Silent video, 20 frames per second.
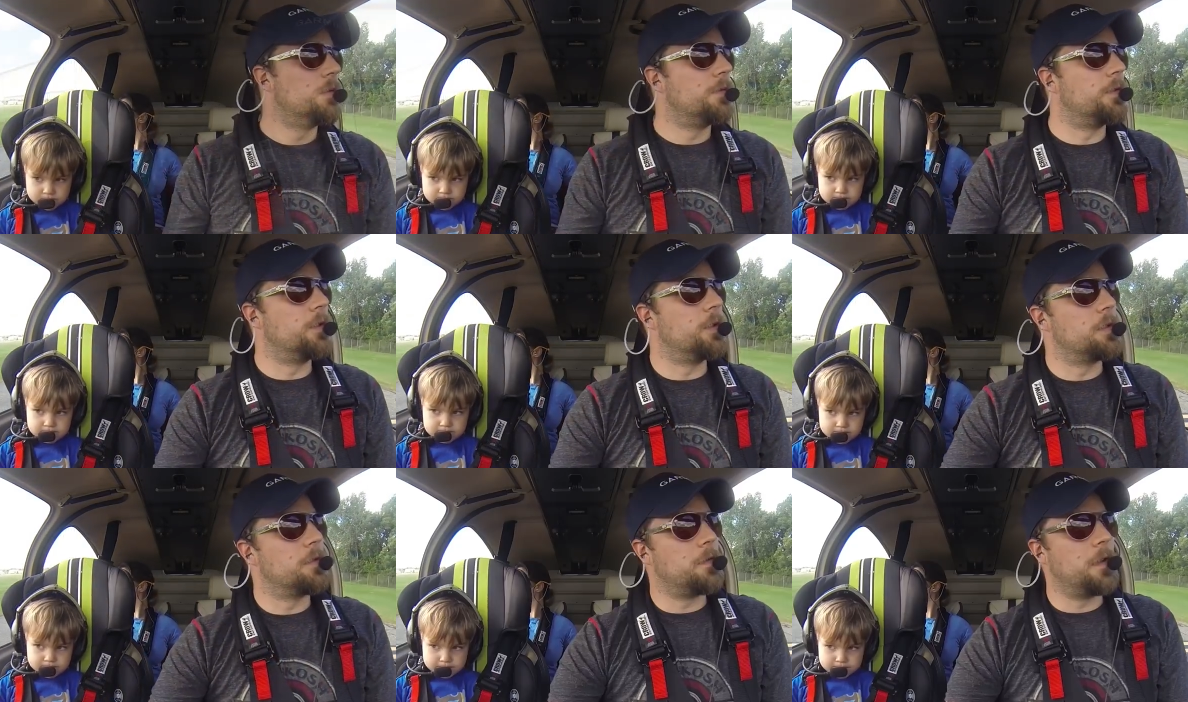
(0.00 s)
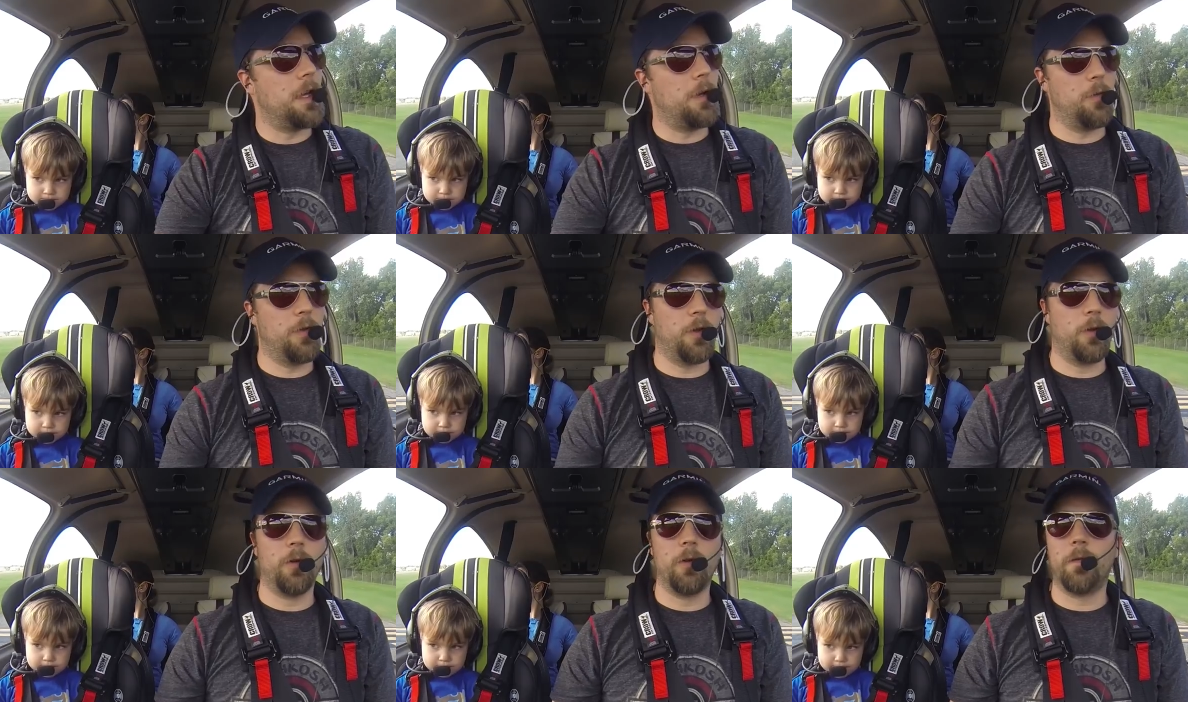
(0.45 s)
Speaker 1: First flight
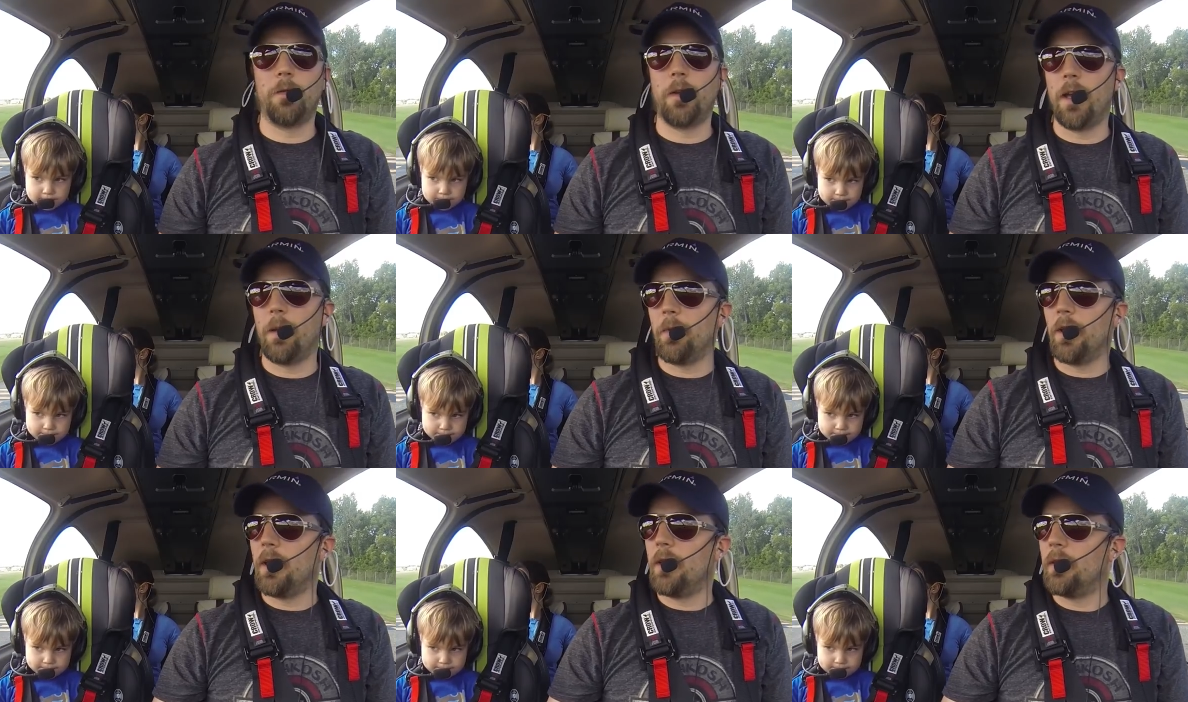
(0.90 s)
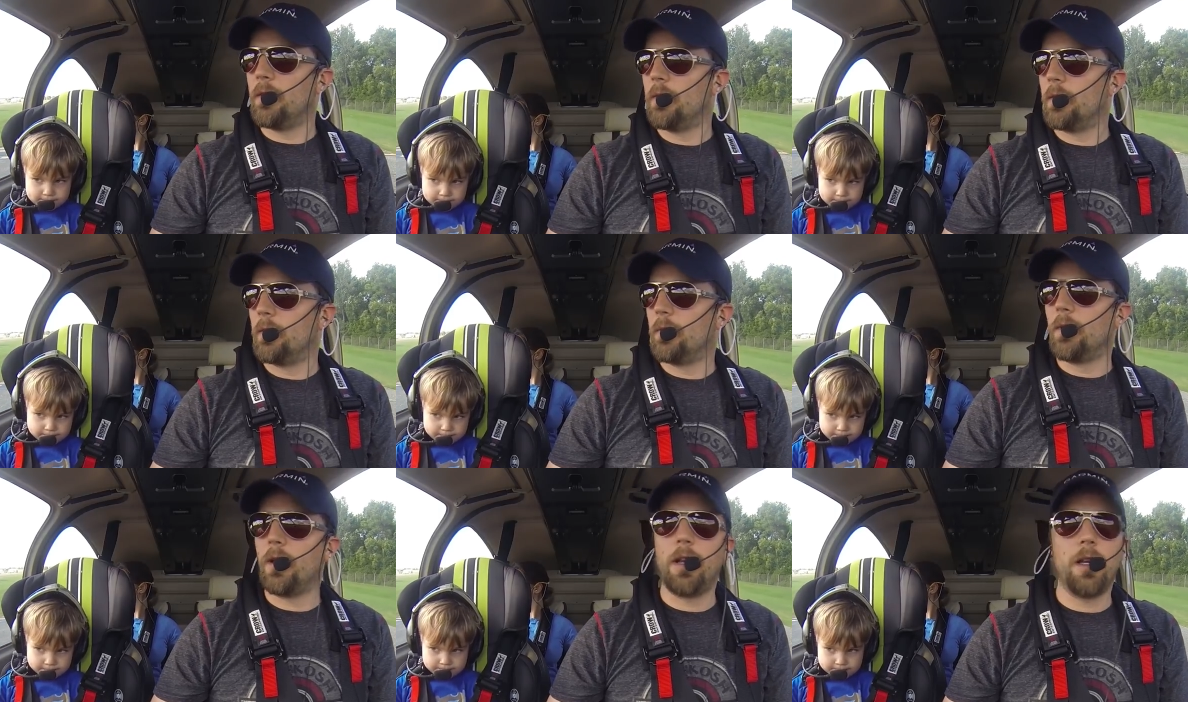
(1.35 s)
with the whole family,
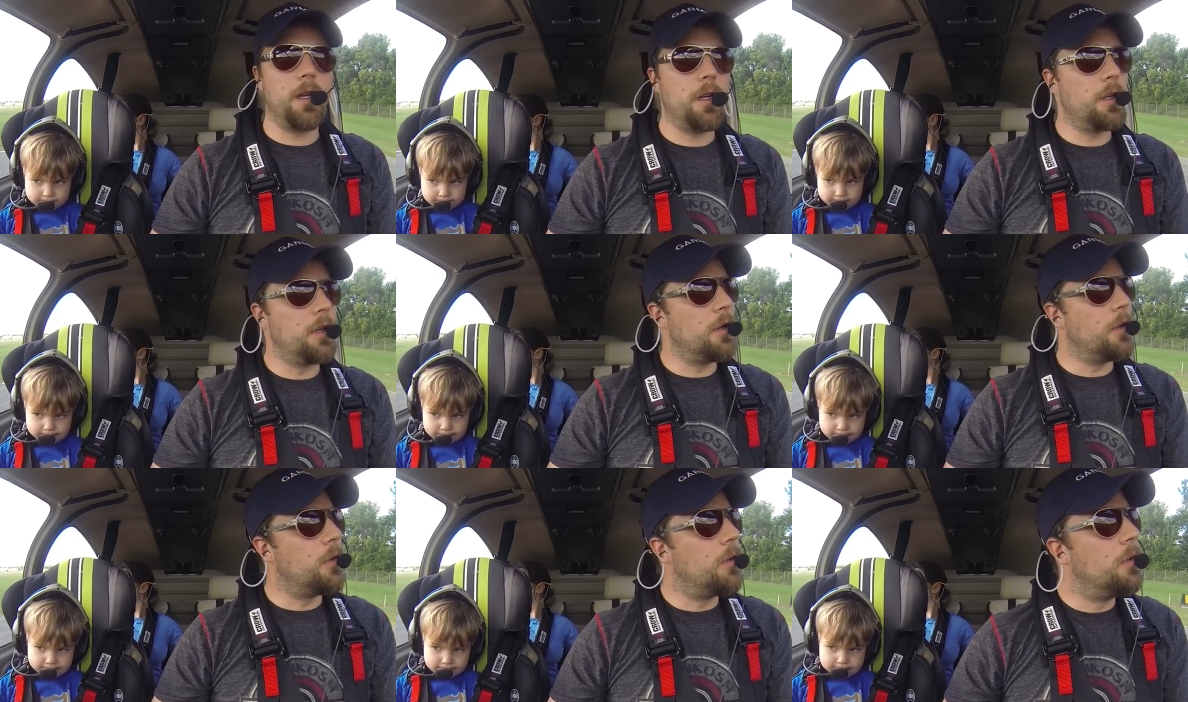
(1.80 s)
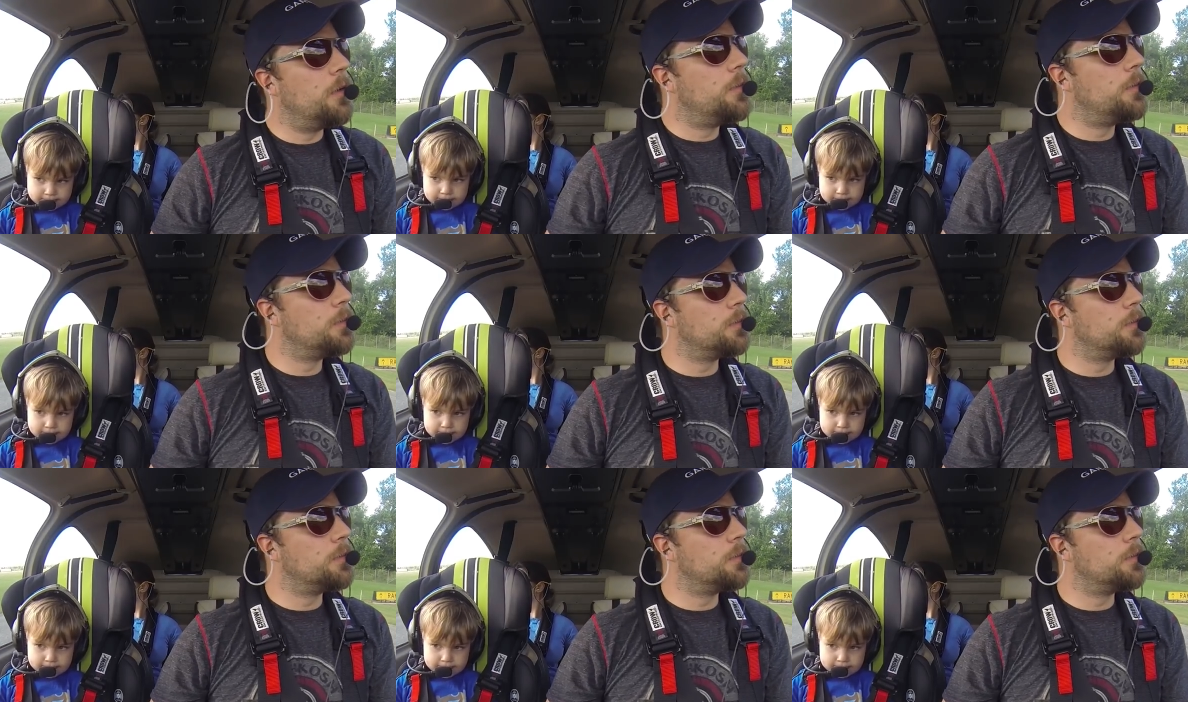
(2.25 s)
ready to go.